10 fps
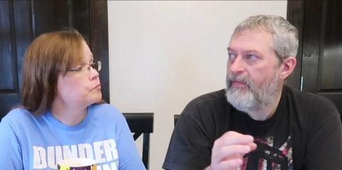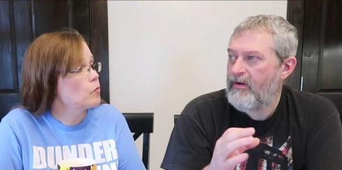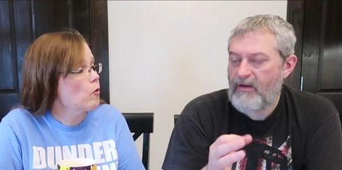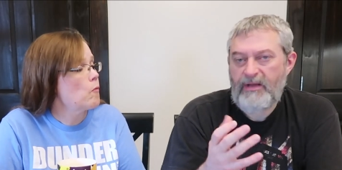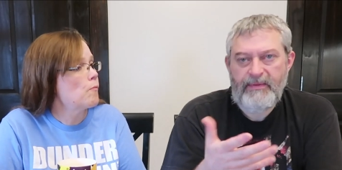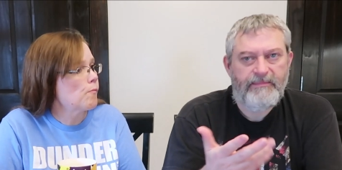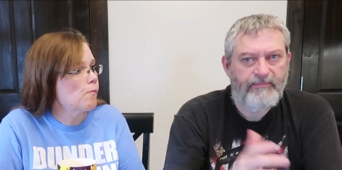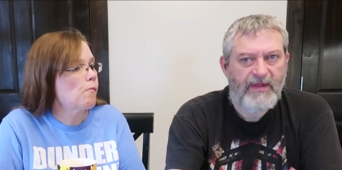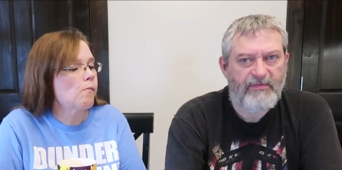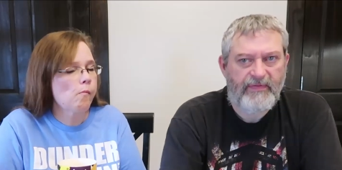Speaker 1: They're lemon.
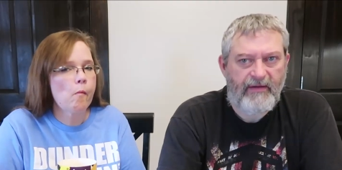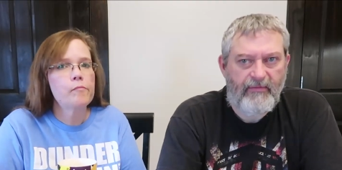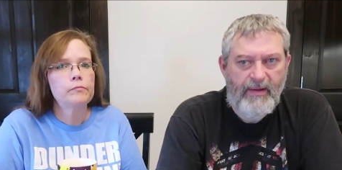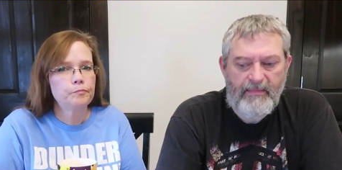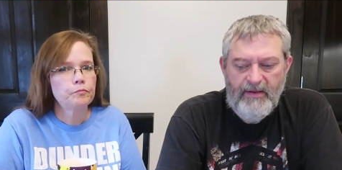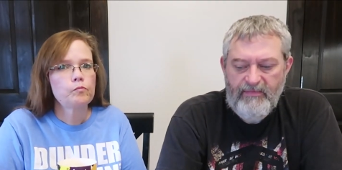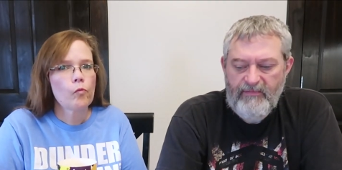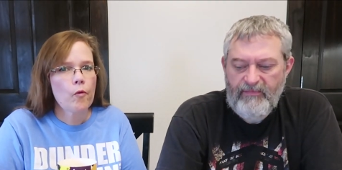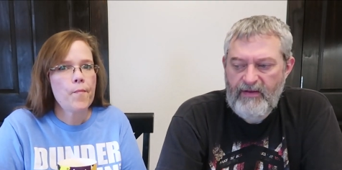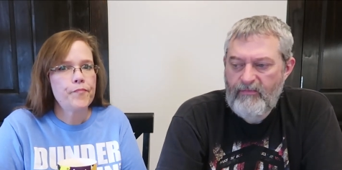That's what they remind me of, that
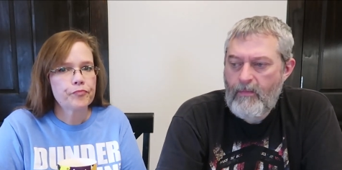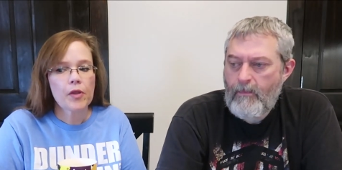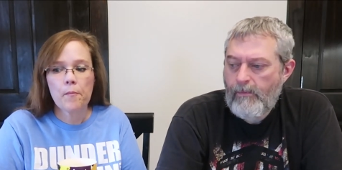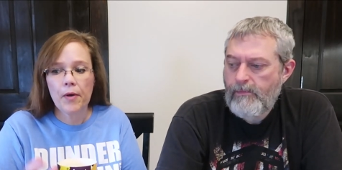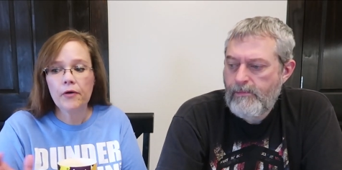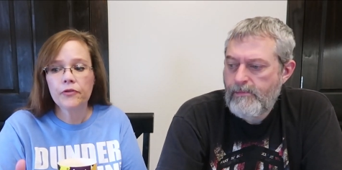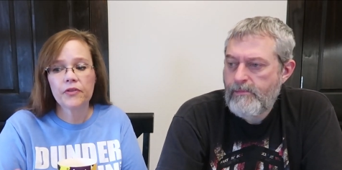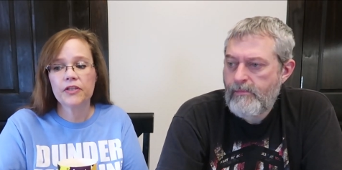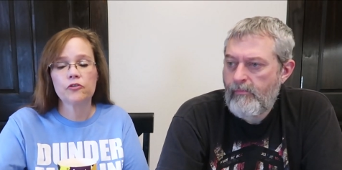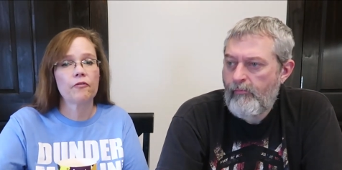flavor.
Speaker 2: Both of
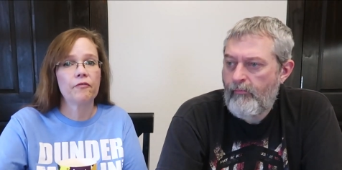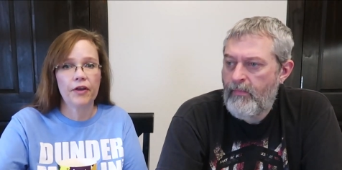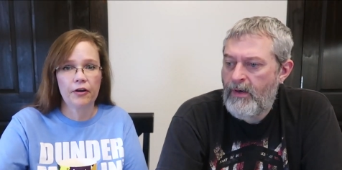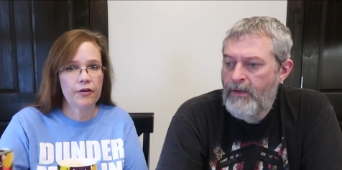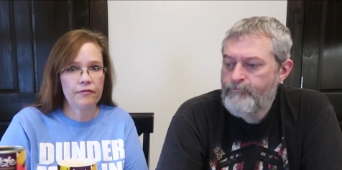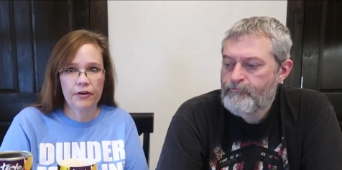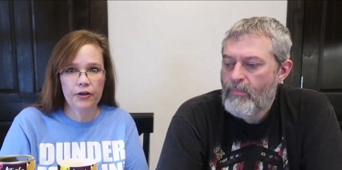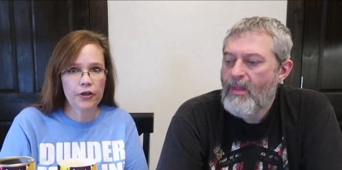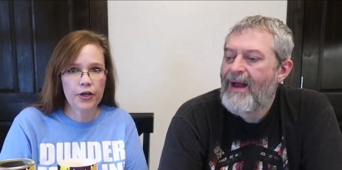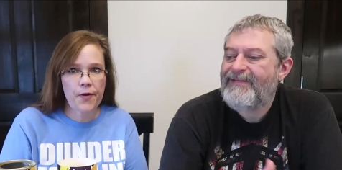these are very, very
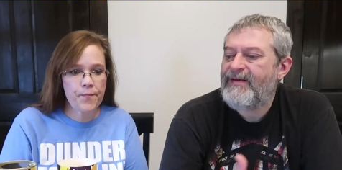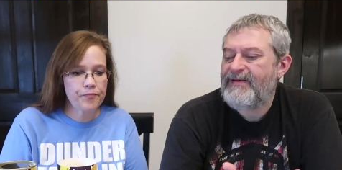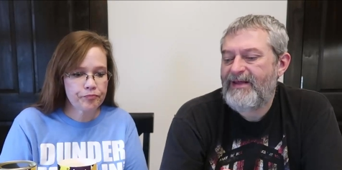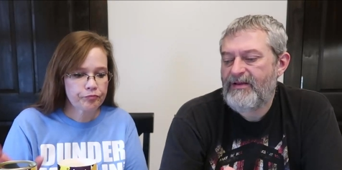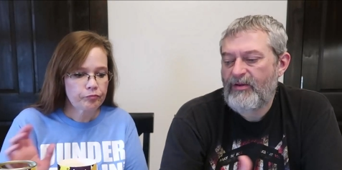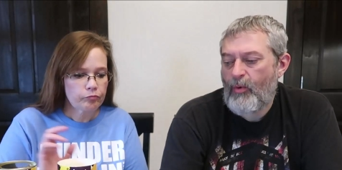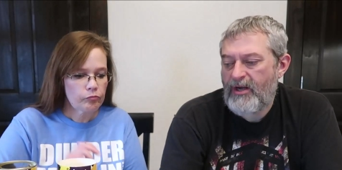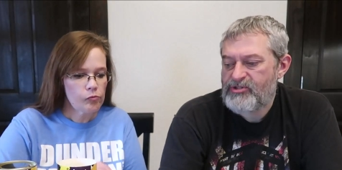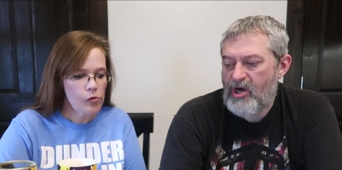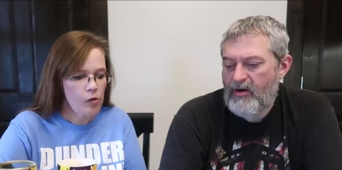
Speaker 1: good. I didn't get the
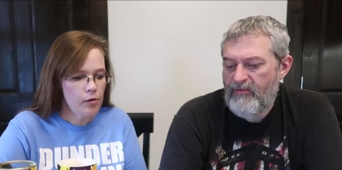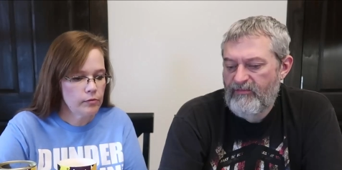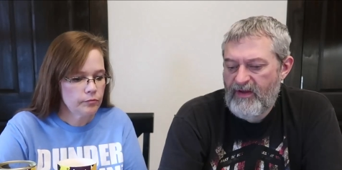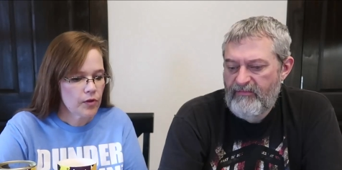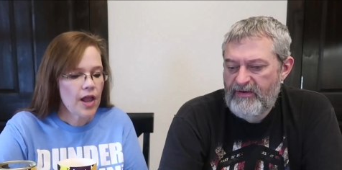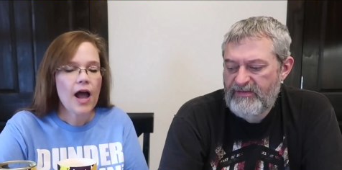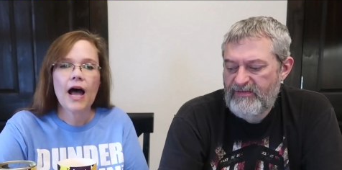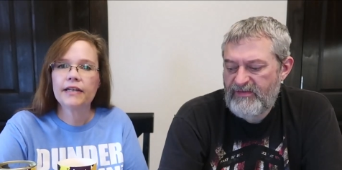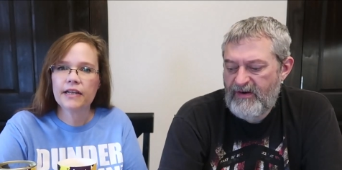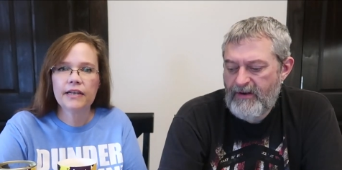white chocolate flavor
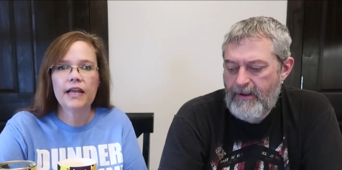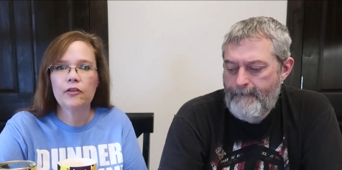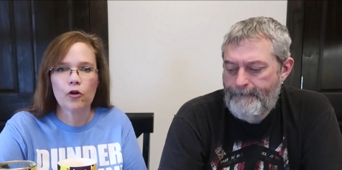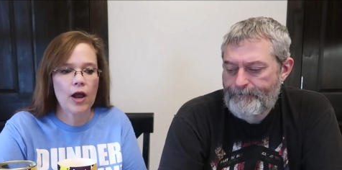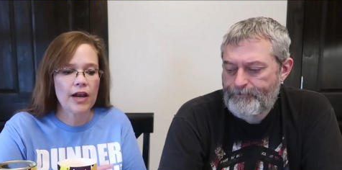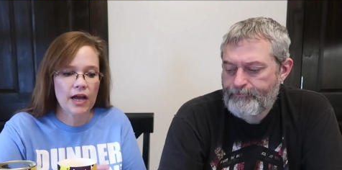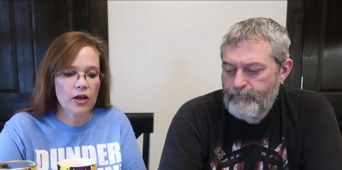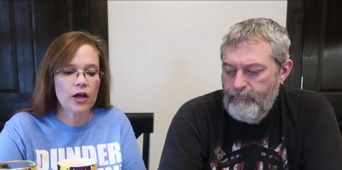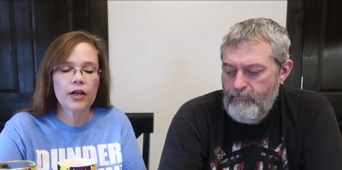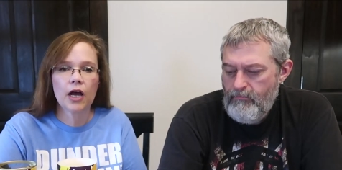necessarily. I didn't either,
Speaker 2: and I
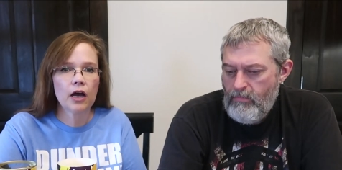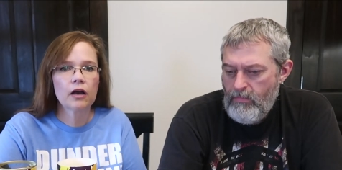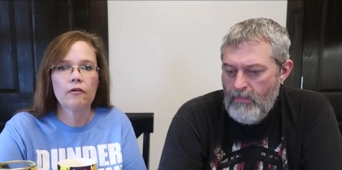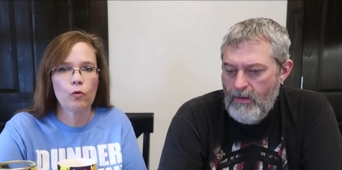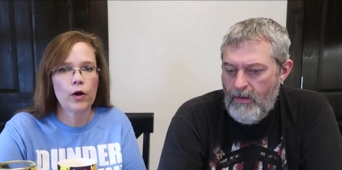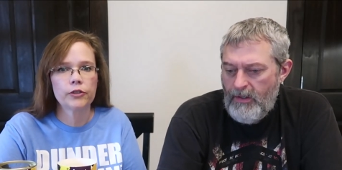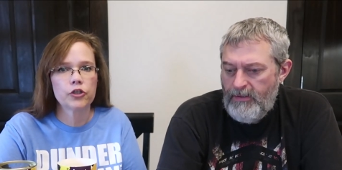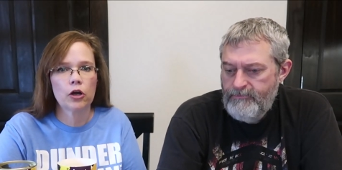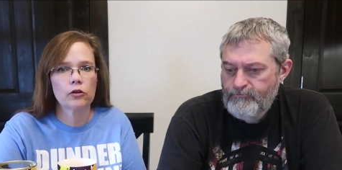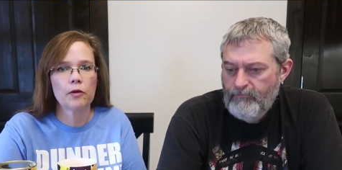got a hunk of white
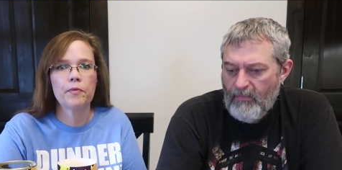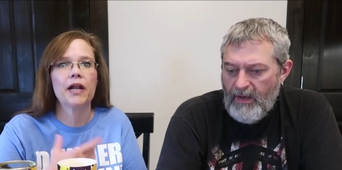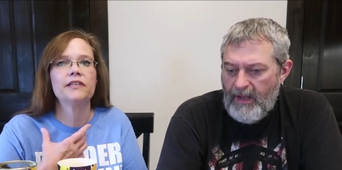chocolate, but